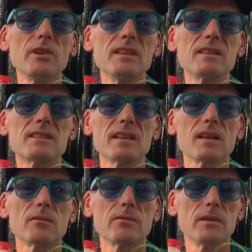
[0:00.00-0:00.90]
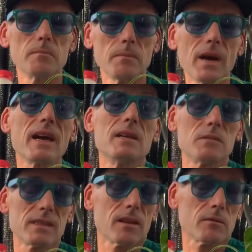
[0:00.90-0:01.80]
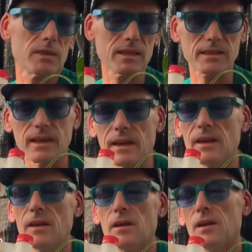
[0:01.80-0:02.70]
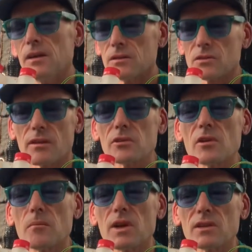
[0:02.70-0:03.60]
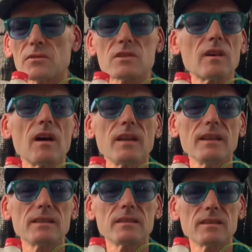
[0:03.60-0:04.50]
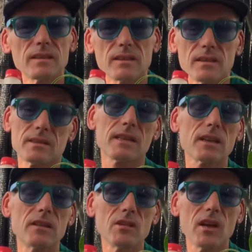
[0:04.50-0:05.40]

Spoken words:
feed itself by himself, let's say. So after a month of stalling, second